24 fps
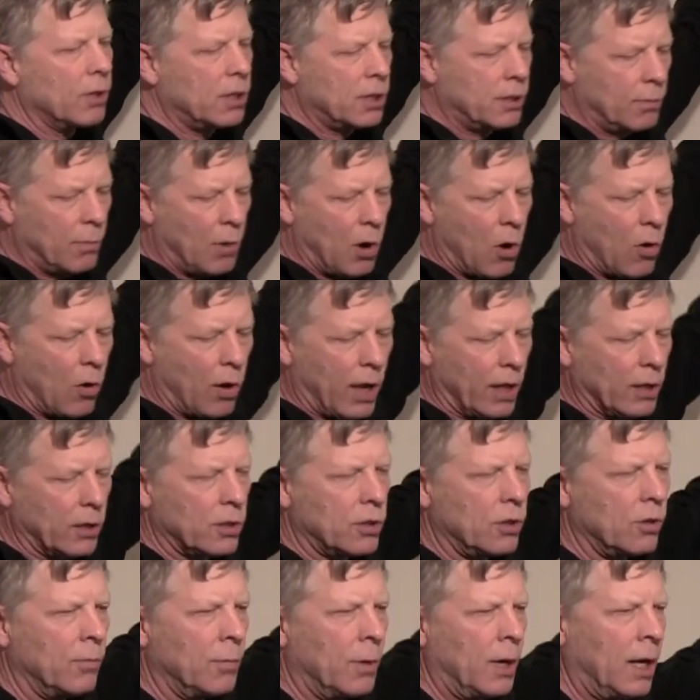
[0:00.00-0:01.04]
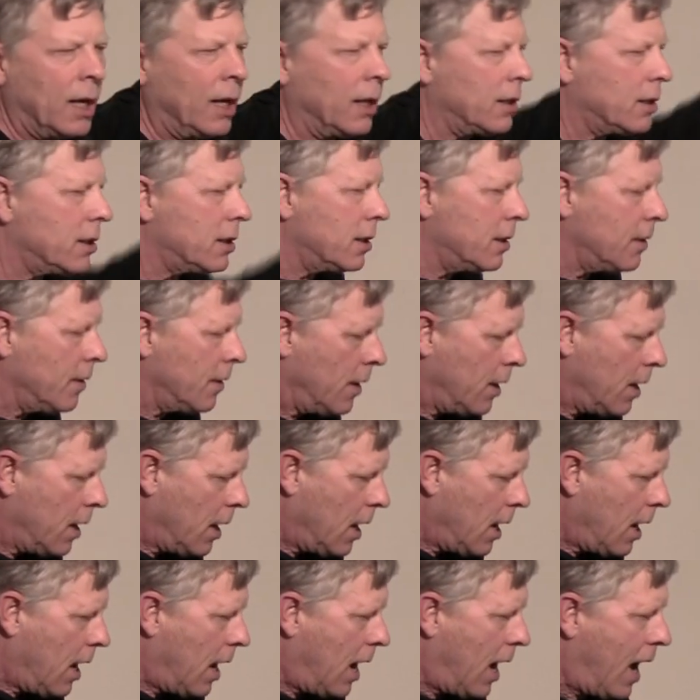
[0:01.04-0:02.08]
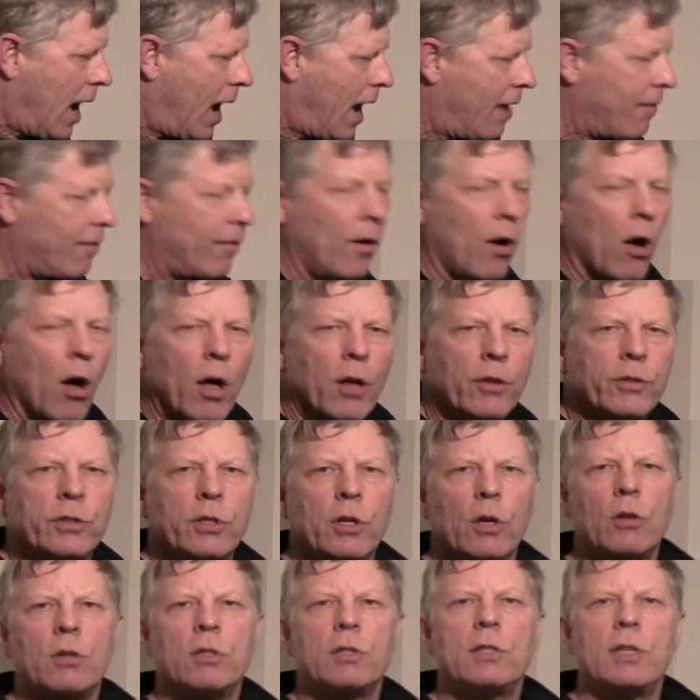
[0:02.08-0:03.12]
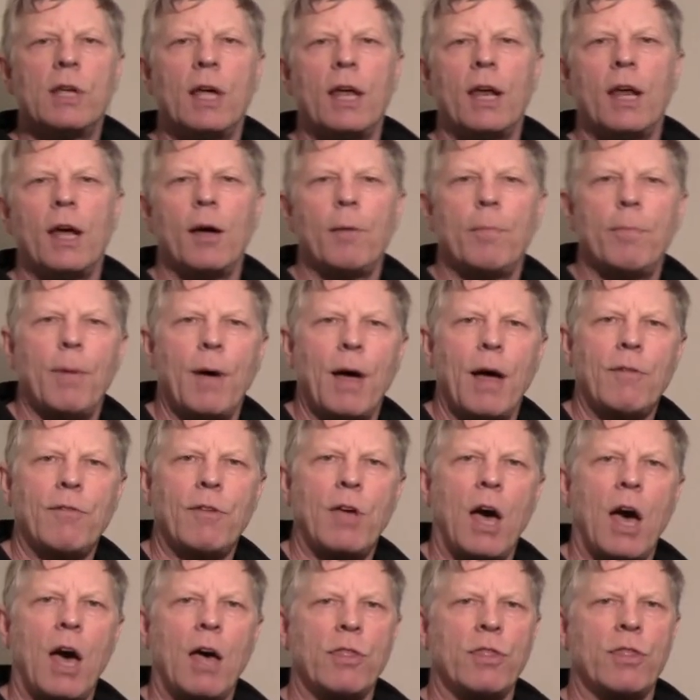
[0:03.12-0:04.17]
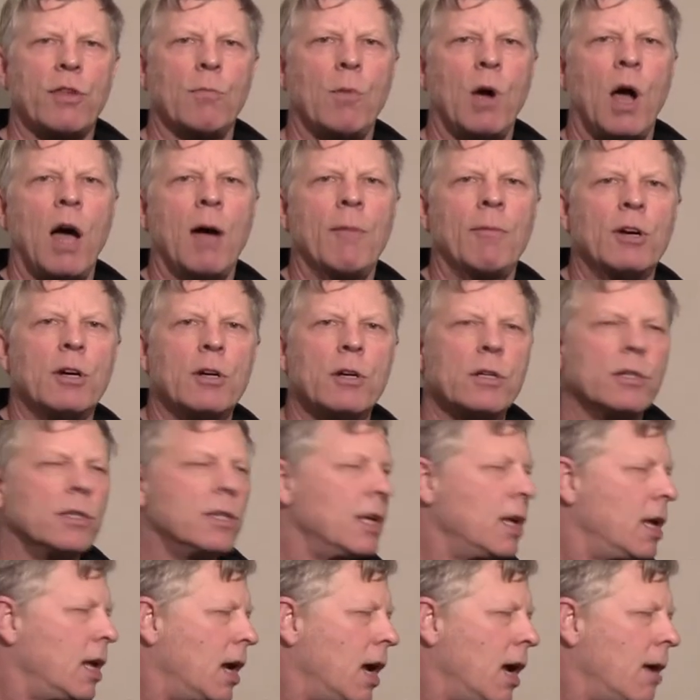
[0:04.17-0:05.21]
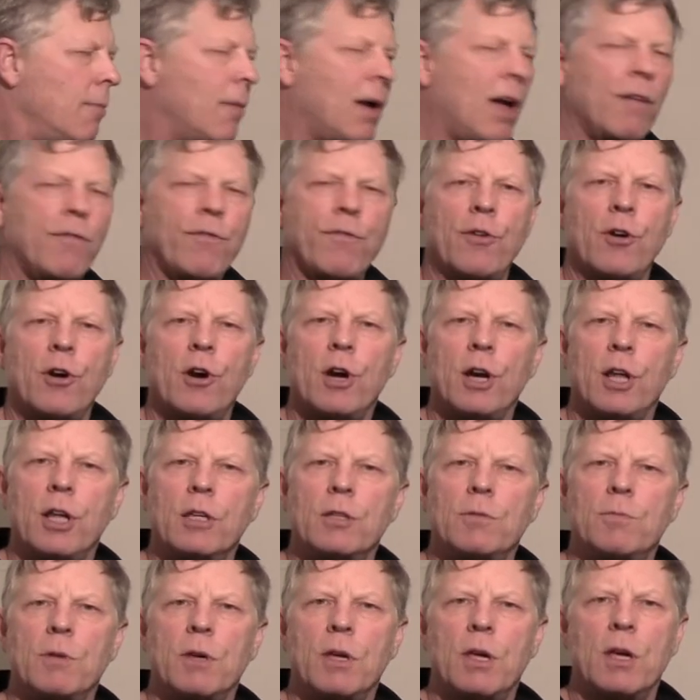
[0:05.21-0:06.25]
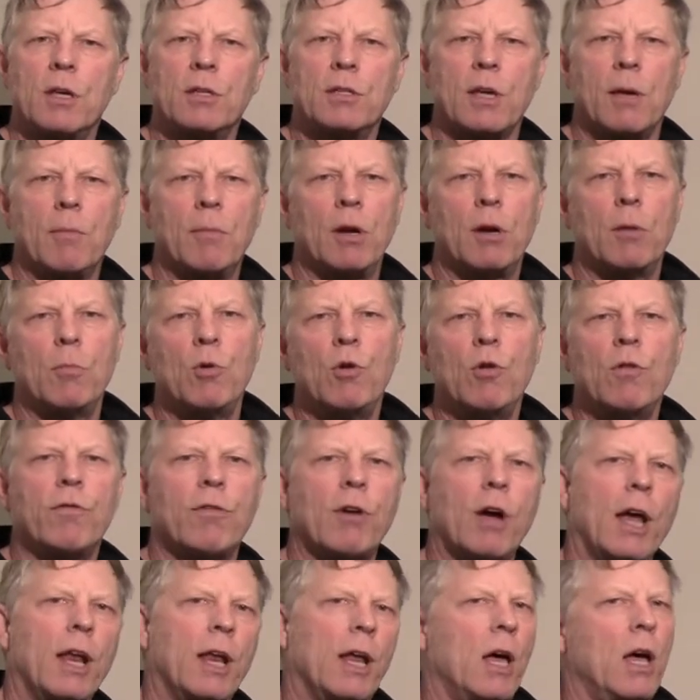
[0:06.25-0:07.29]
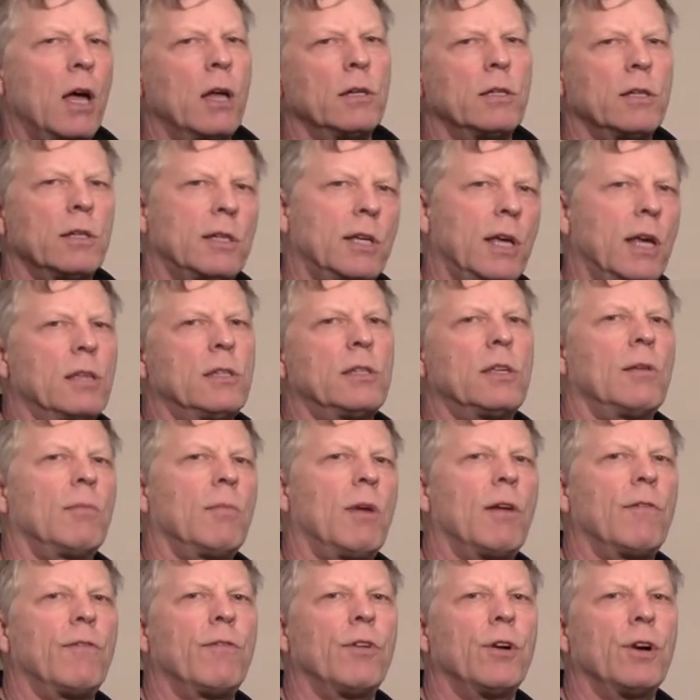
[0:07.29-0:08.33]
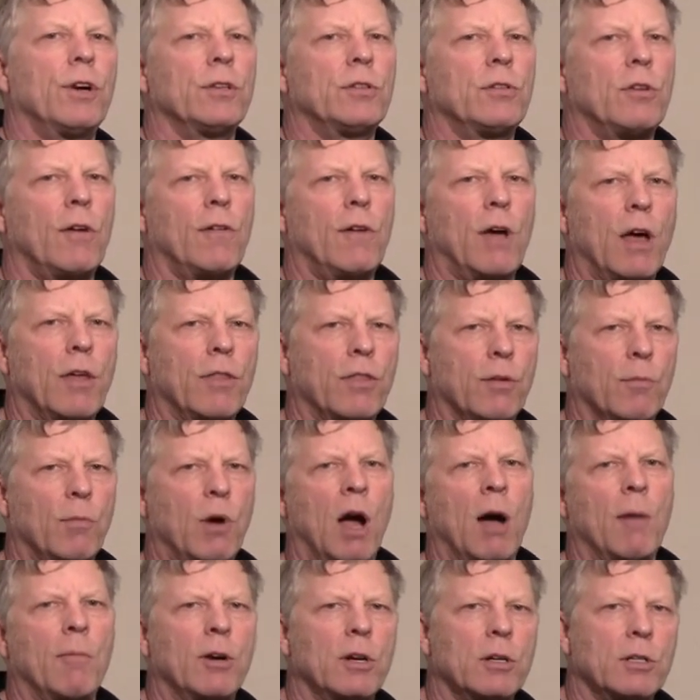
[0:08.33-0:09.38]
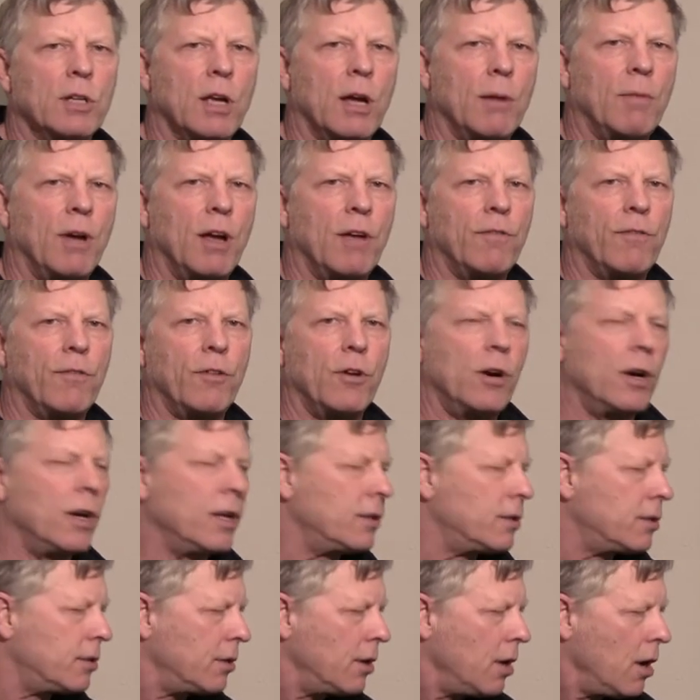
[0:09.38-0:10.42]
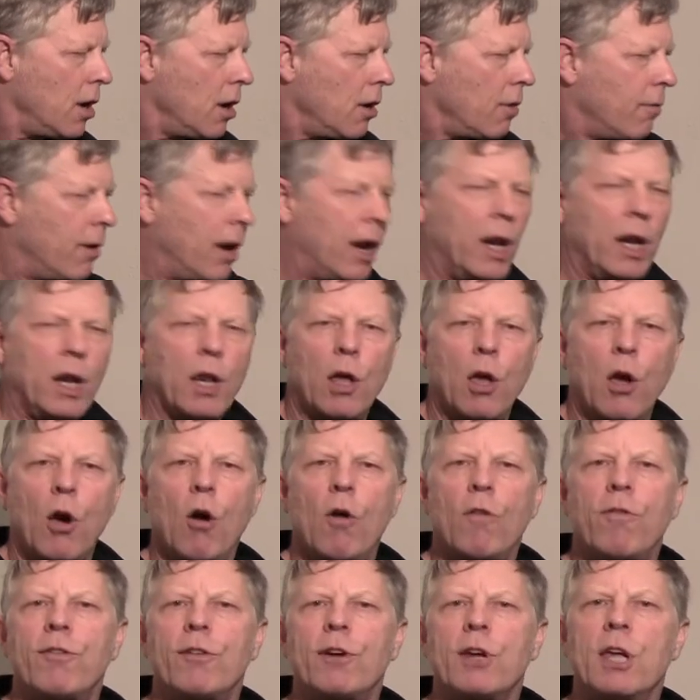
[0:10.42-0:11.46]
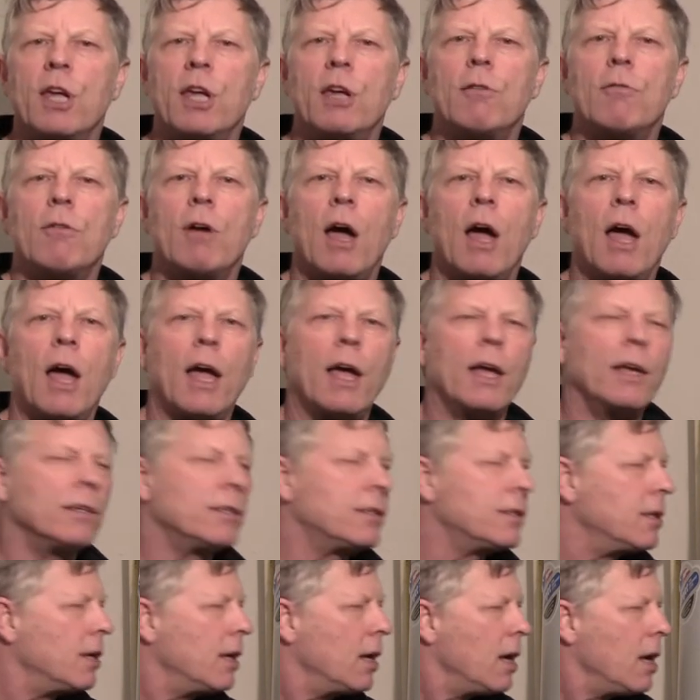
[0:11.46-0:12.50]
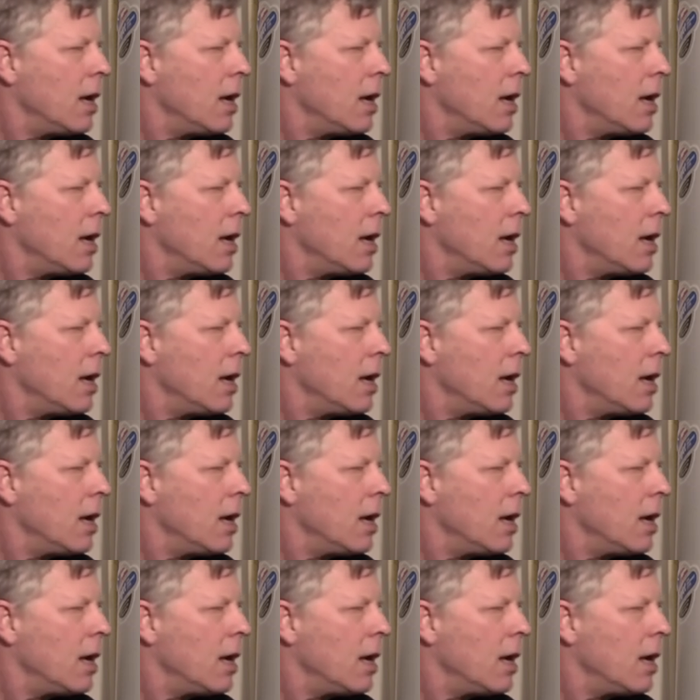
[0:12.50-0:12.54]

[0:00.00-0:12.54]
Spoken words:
with smoke at 2 minutes. I've also set up, I've got thermometers in on my furnace because I'm going to move right on to testing my furnace. So I've got thermometers on my furnace ready to go for heat rise.